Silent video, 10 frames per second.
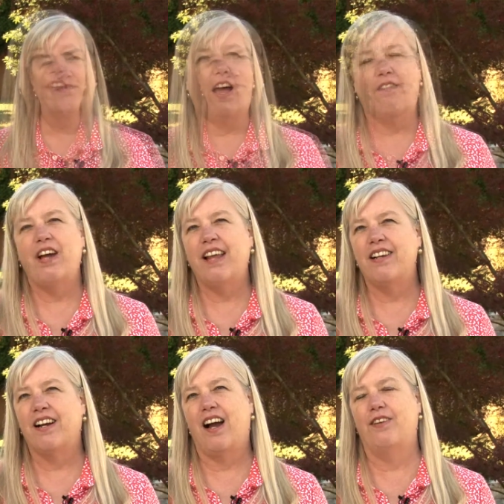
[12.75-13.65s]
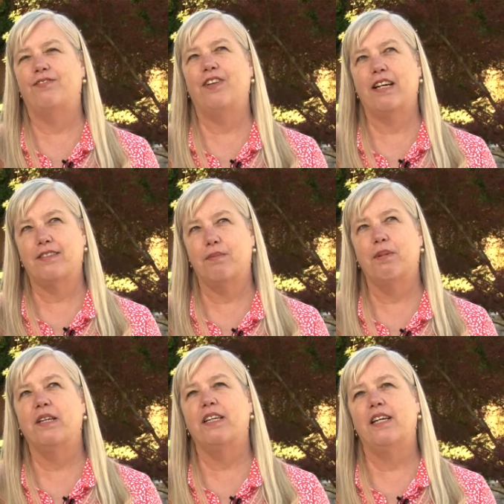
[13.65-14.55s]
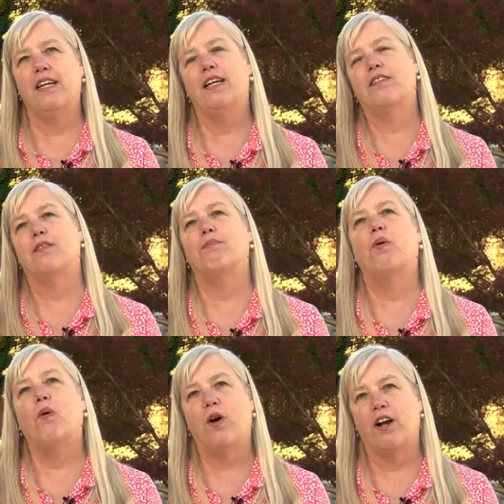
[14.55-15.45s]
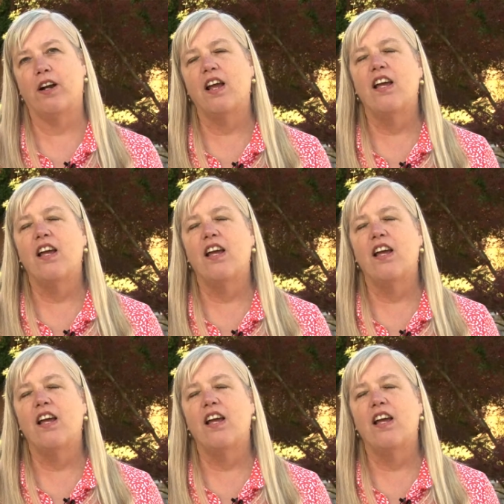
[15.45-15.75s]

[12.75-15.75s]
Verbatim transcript: I've had the kind of flexibility and support